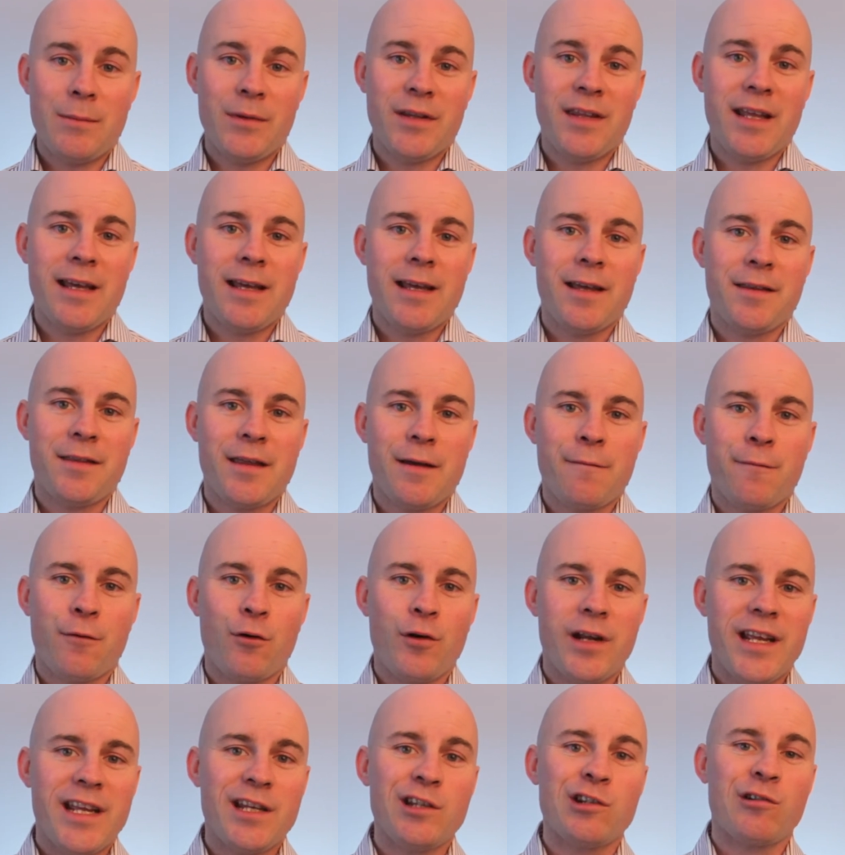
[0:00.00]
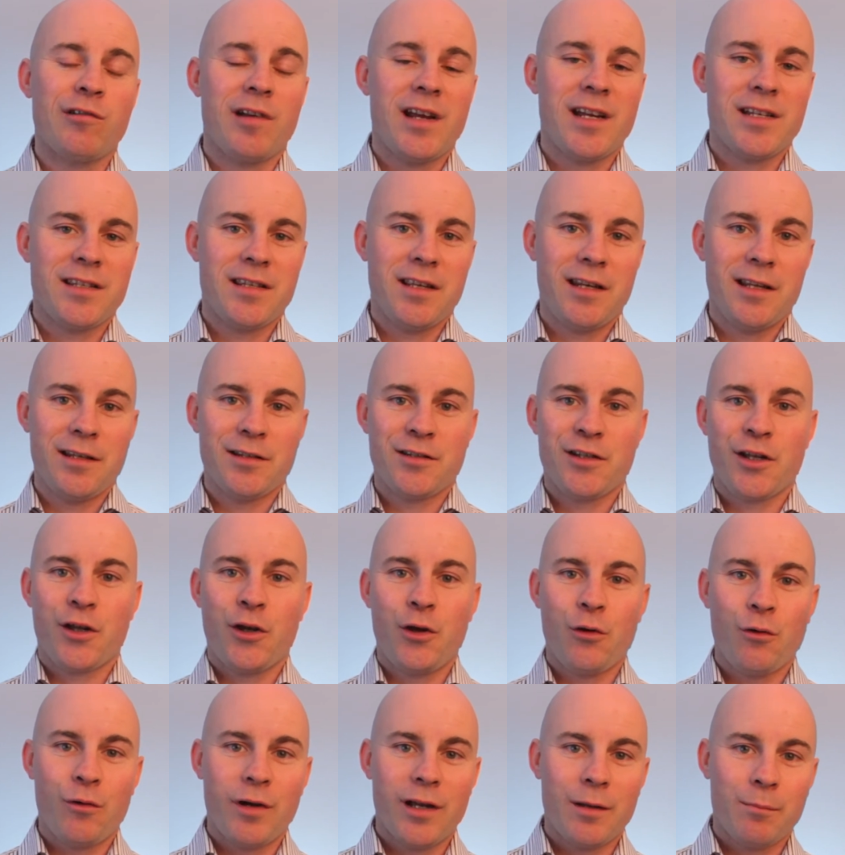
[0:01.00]
and they're very interested in
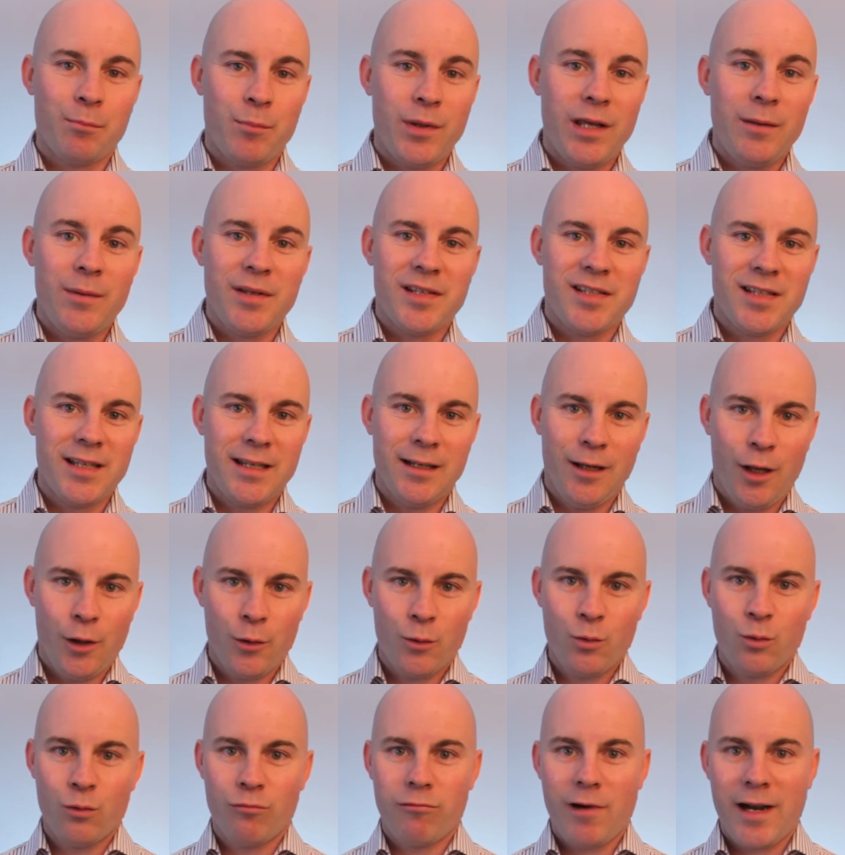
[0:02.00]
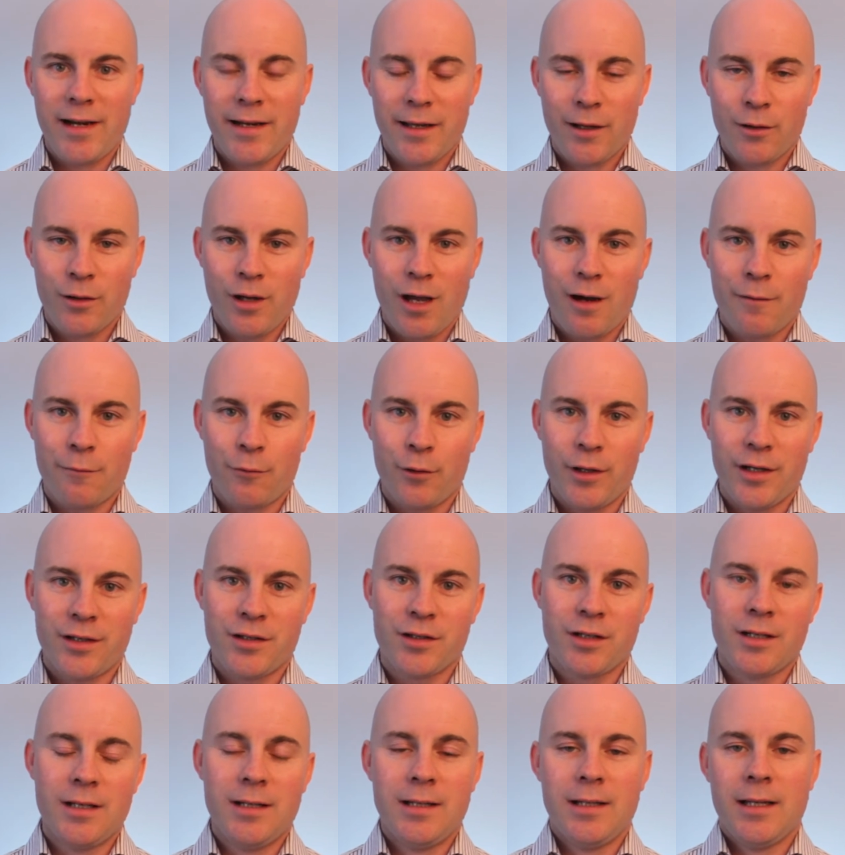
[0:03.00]
securing BBC local radio
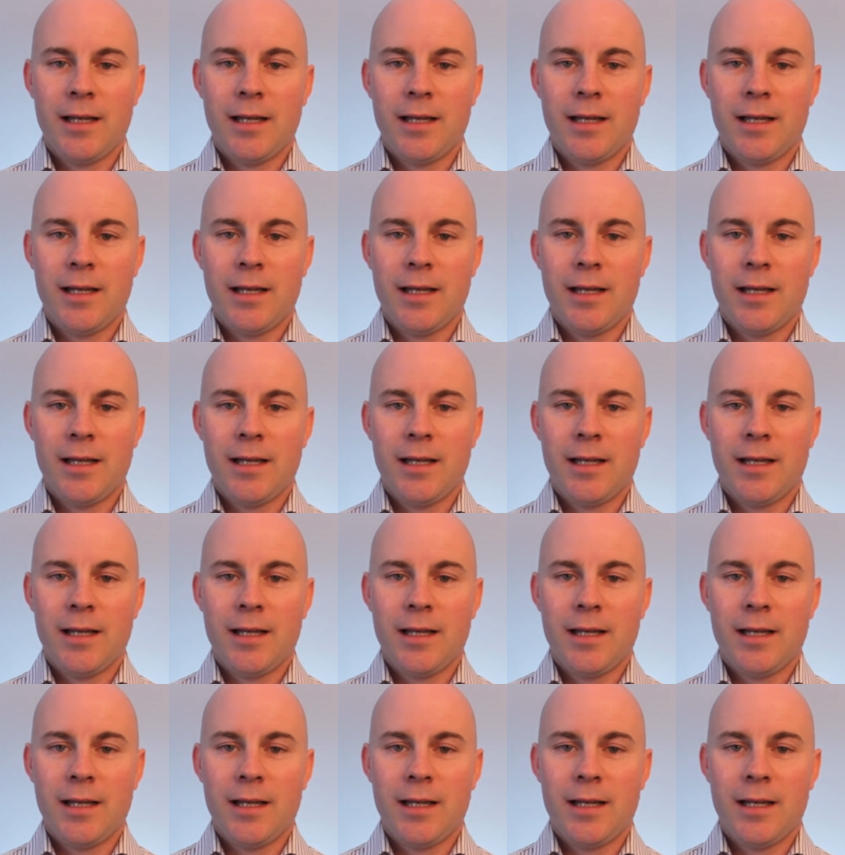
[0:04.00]
coverage.